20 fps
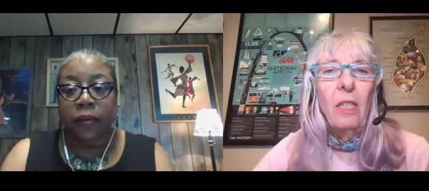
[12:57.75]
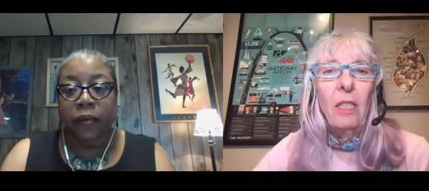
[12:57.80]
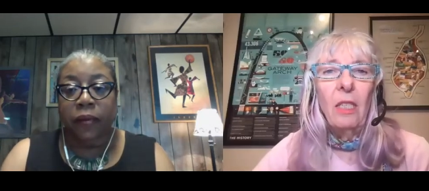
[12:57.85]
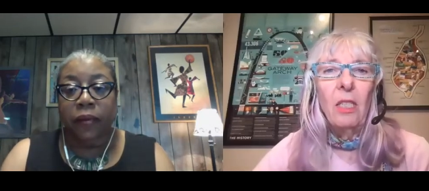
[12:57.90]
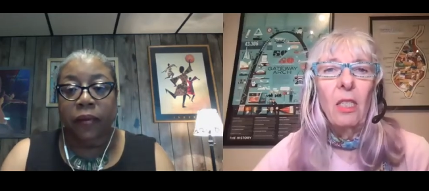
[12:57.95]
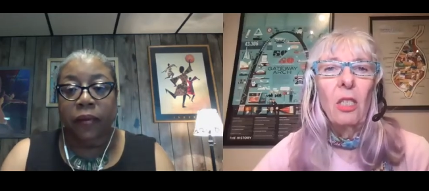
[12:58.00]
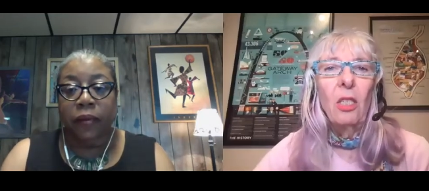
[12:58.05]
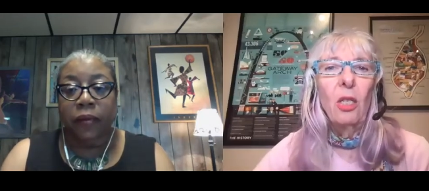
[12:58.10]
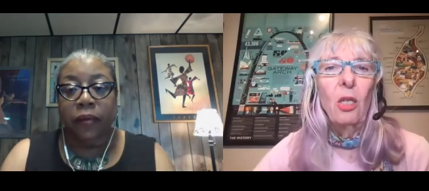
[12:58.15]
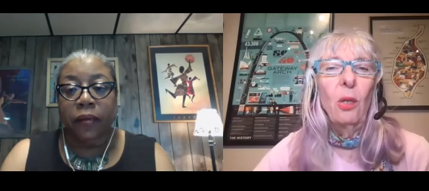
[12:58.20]

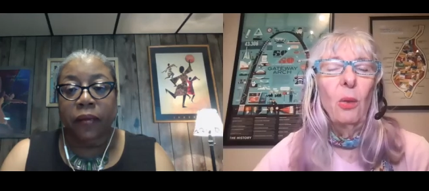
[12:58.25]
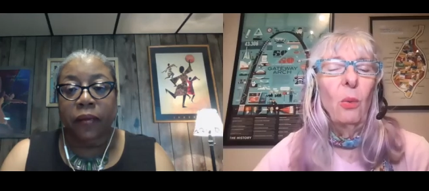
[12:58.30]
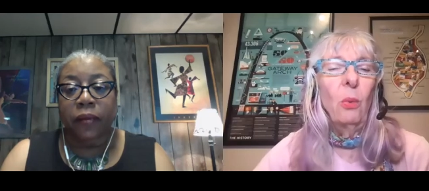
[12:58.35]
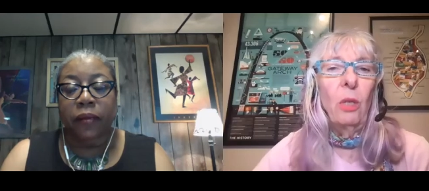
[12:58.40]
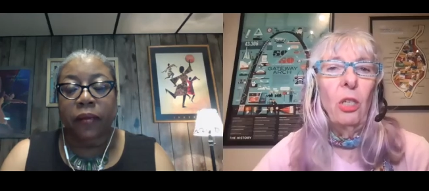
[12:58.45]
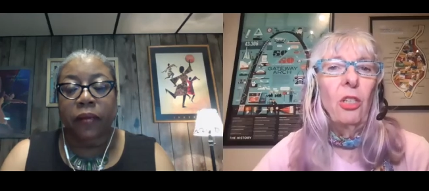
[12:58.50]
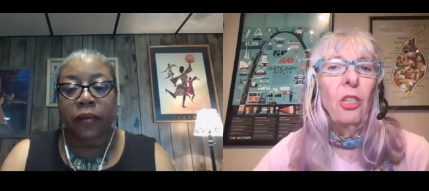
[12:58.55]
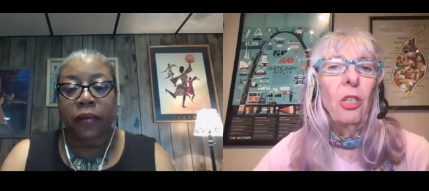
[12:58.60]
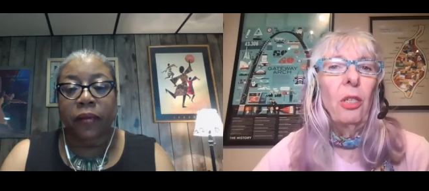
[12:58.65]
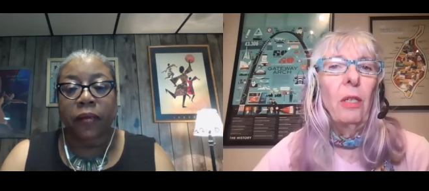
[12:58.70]
Speaker 1: it's
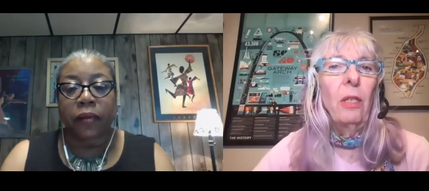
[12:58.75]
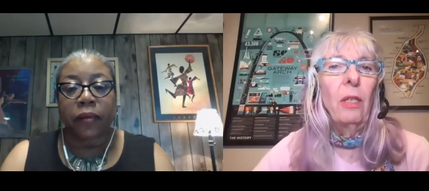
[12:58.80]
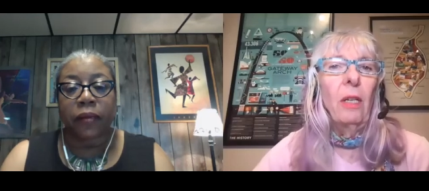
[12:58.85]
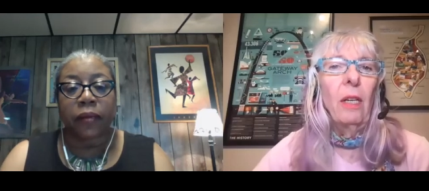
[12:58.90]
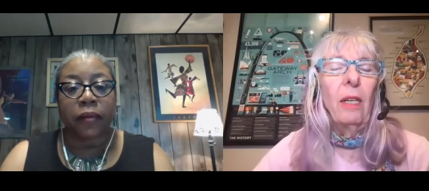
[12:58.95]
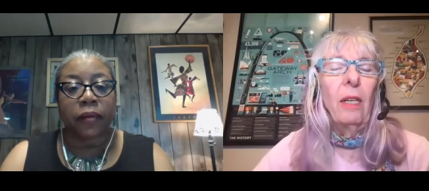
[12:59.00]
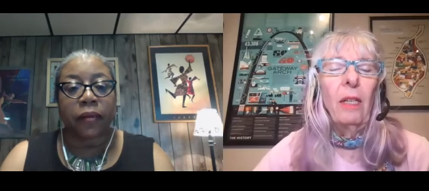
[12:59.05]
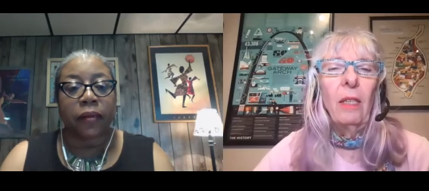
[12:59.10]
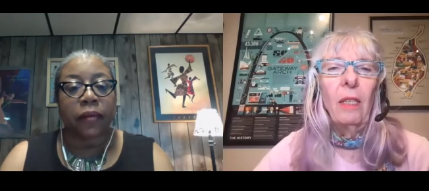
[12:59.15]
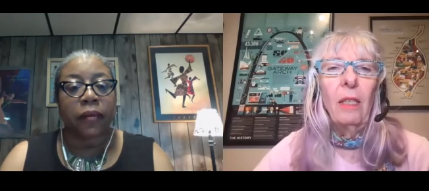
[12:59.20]
tuition
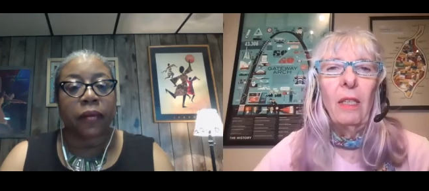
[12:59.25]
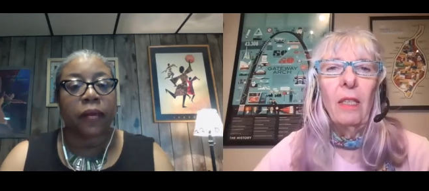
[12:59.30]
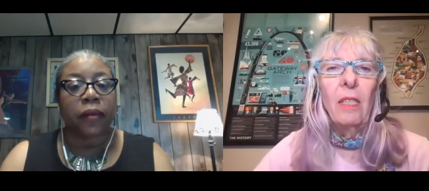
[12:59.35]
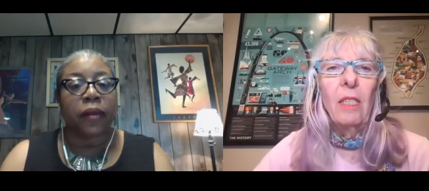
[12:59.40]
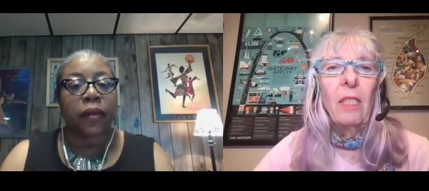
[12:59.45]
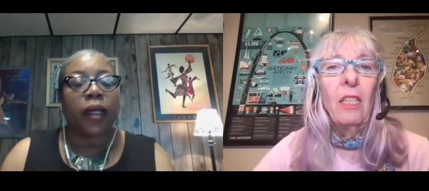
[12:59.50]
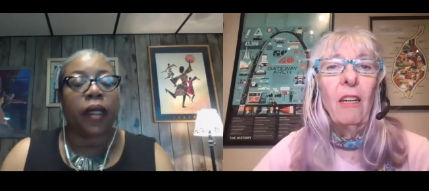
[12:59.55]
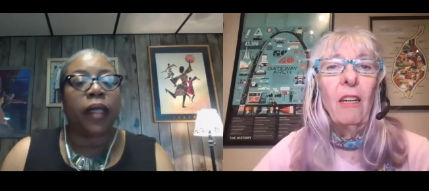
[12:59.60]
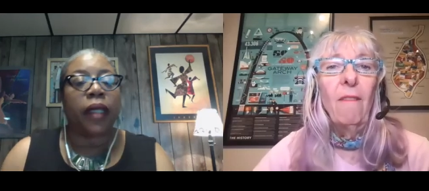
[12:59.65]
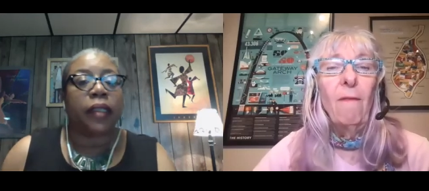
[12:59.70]
and
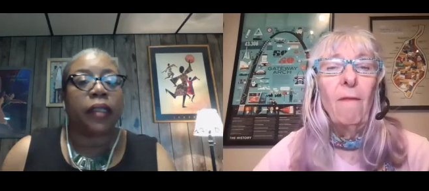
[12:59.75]
it's exactly.